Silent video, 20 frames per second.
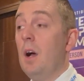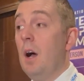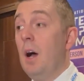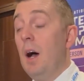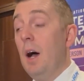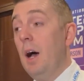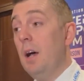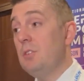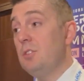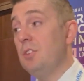
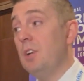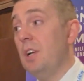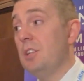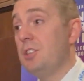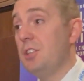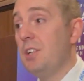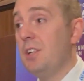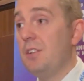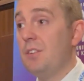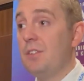Our
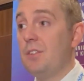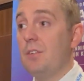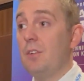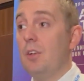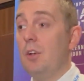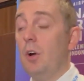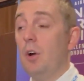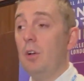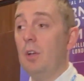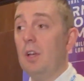strategy is
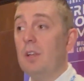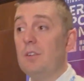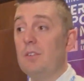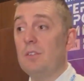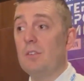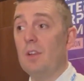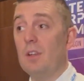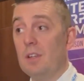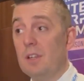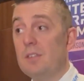
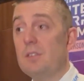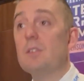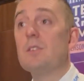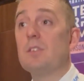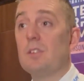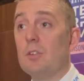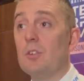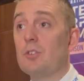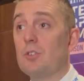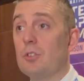to listen
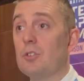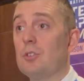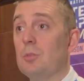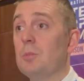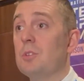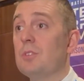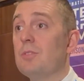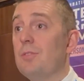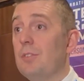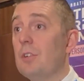to those
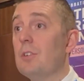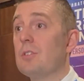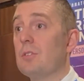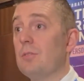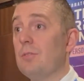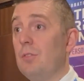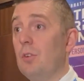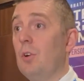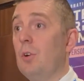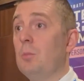customers first
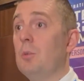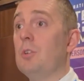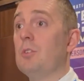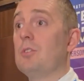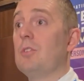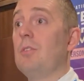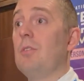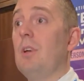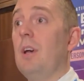and foremost.